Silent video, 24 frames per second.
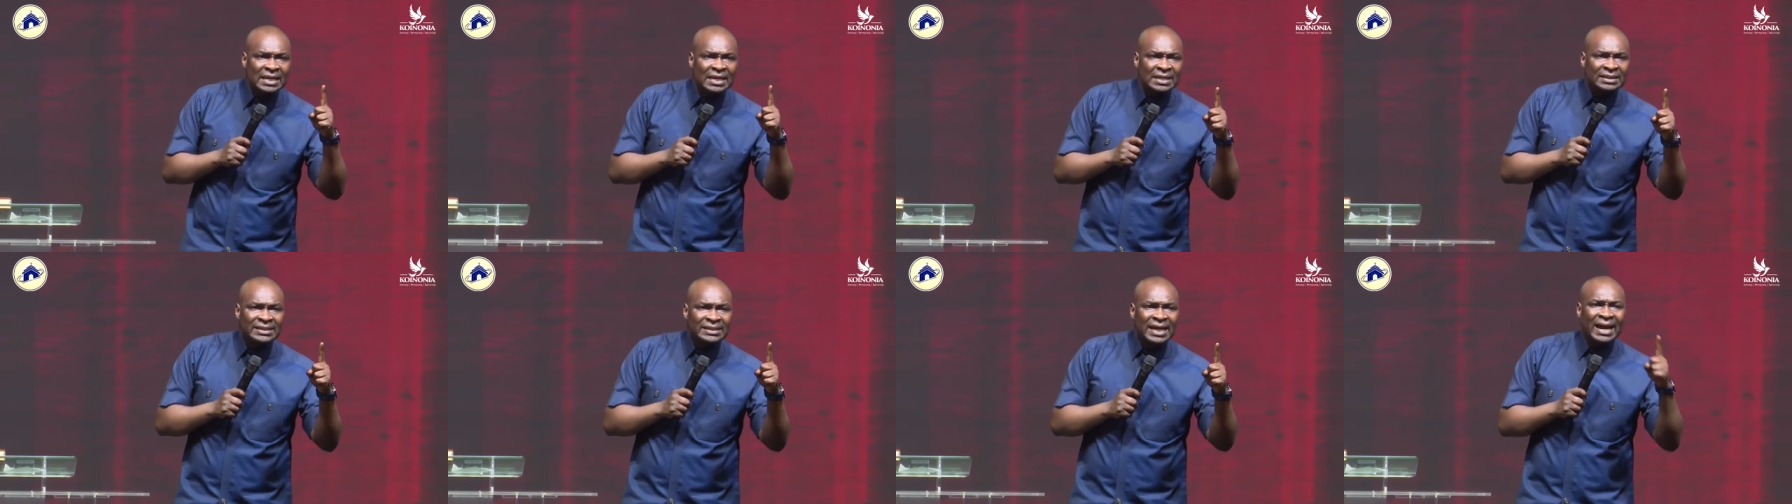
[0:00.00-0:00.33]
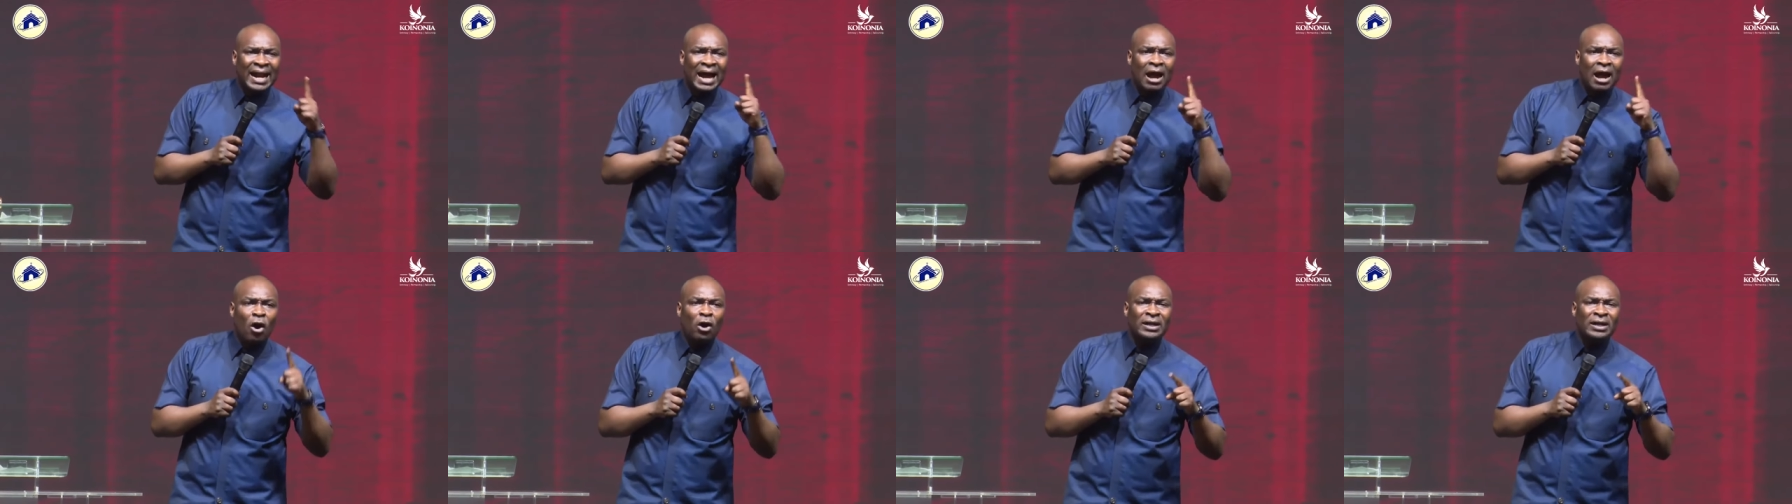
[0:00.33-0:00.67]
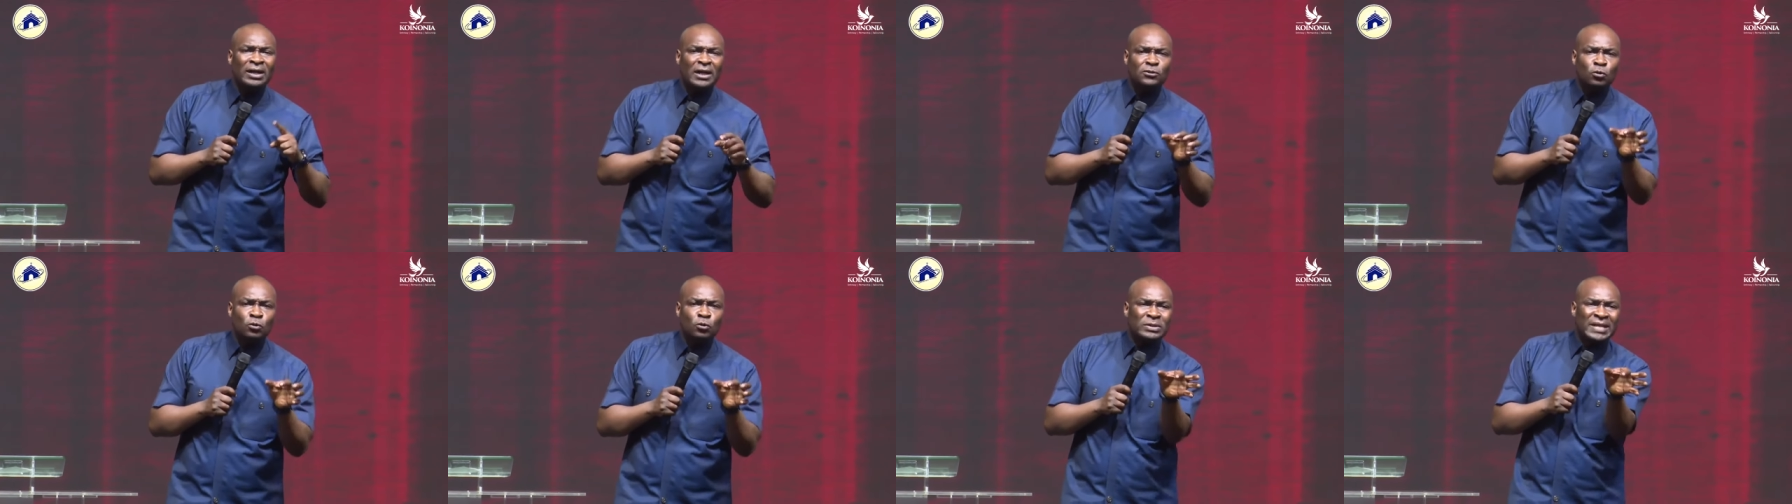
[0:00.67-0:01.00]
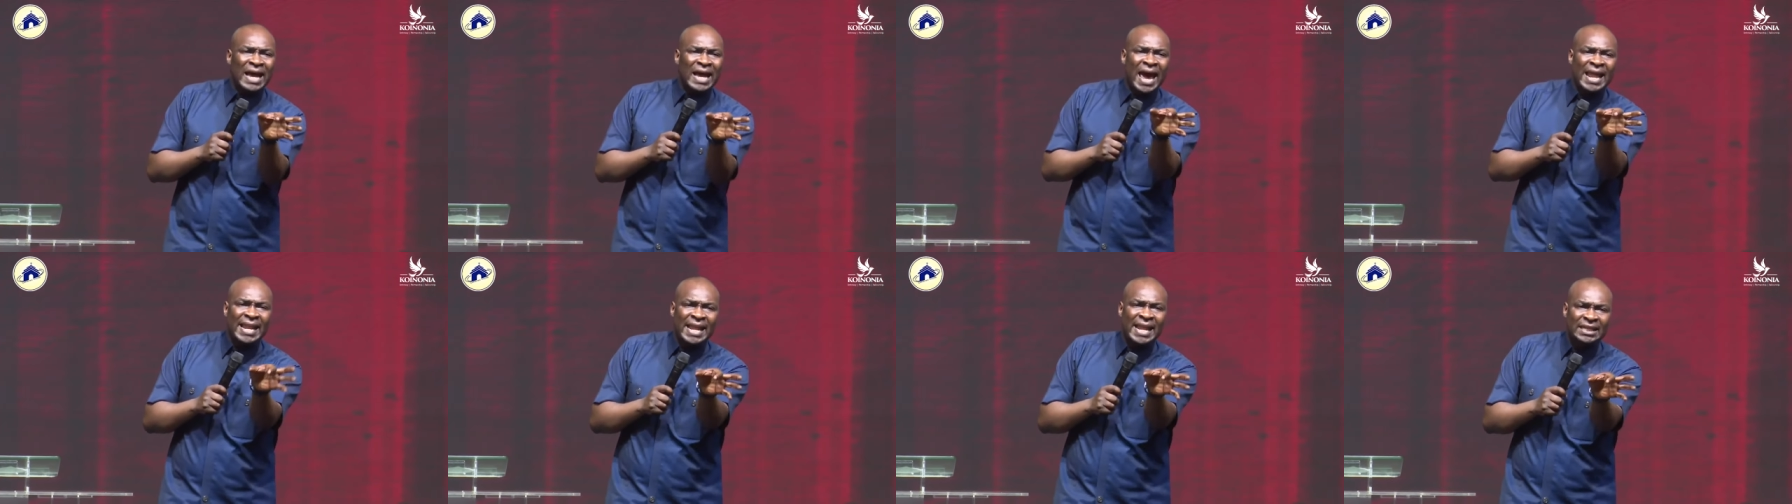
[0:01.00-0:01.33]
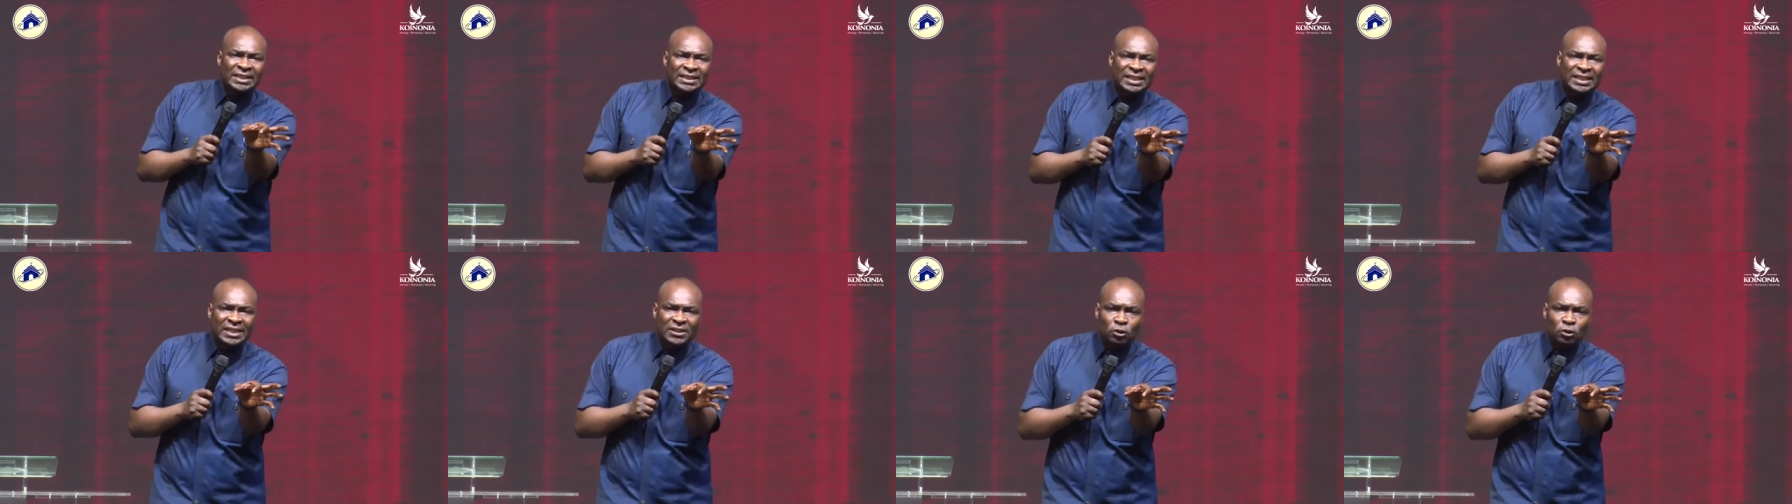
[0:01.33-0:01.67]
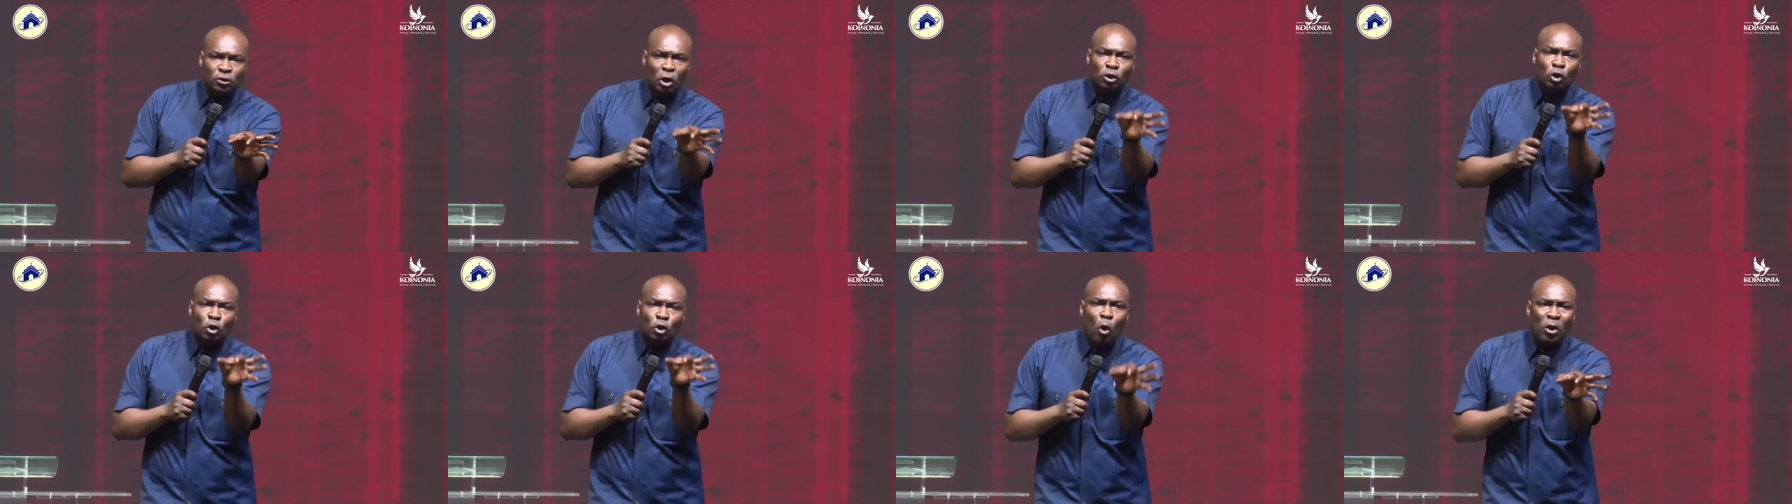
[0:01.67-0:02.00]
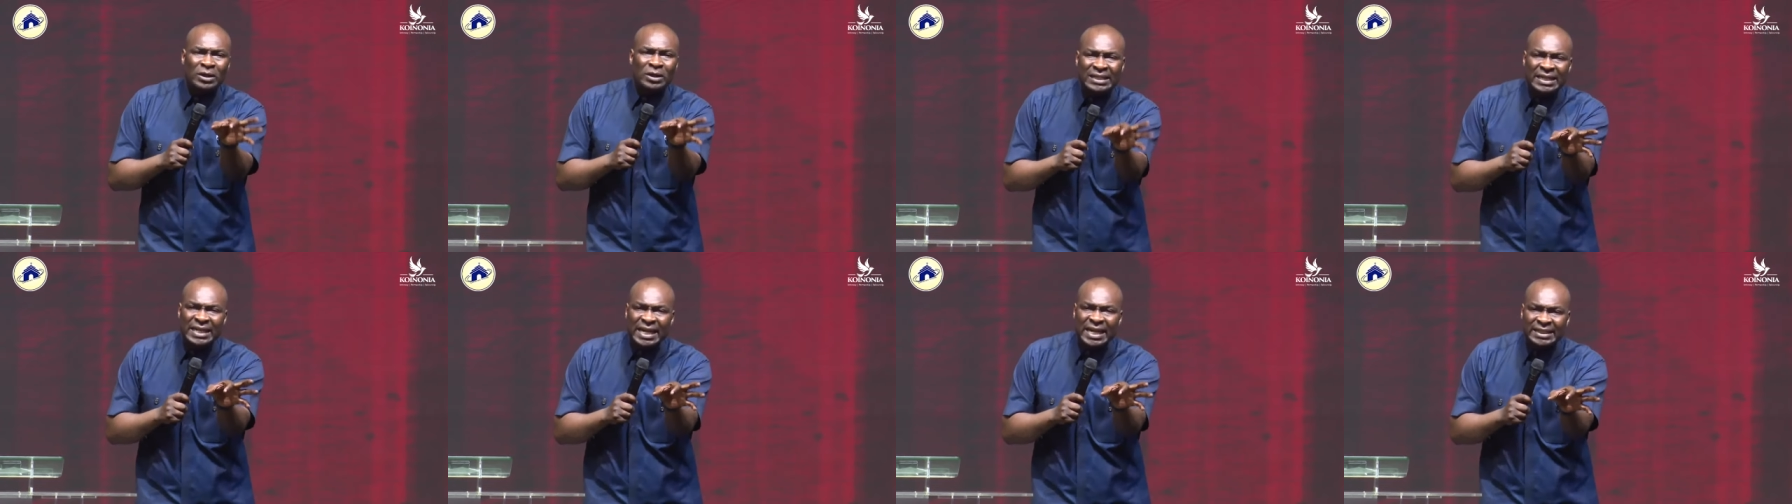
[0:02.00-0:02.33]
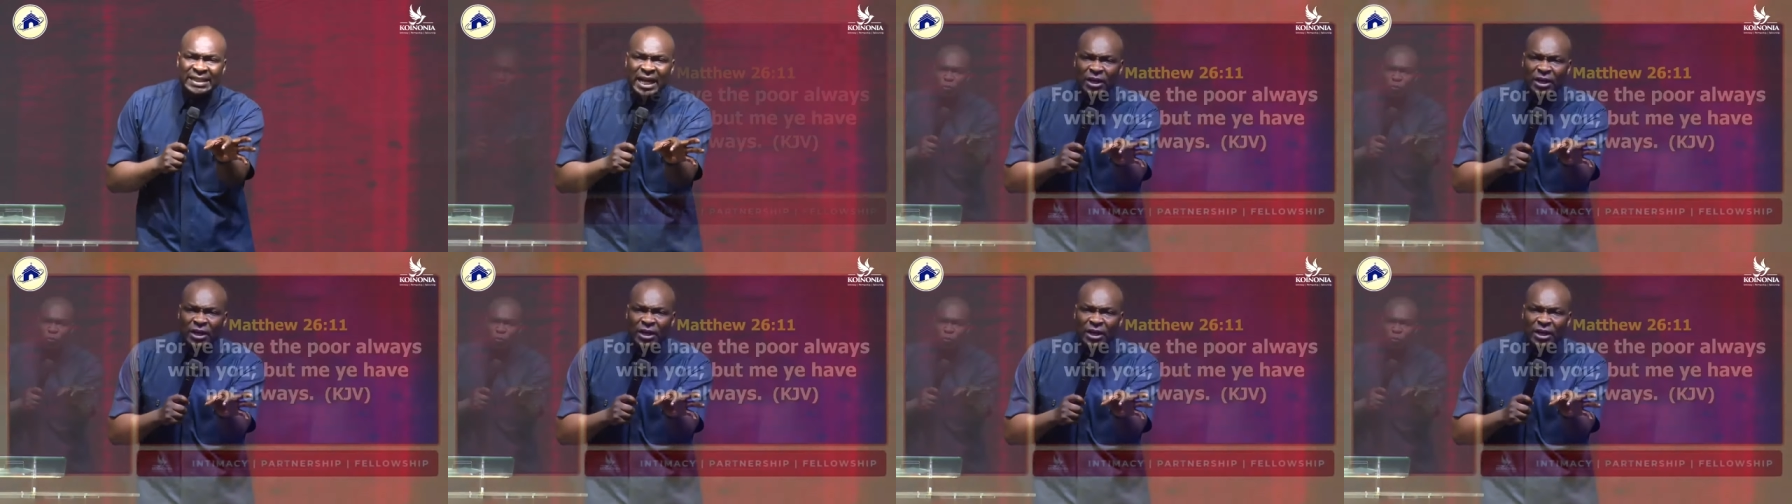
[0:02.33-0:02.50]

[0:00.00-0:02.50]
There are others whose energy is not coordinated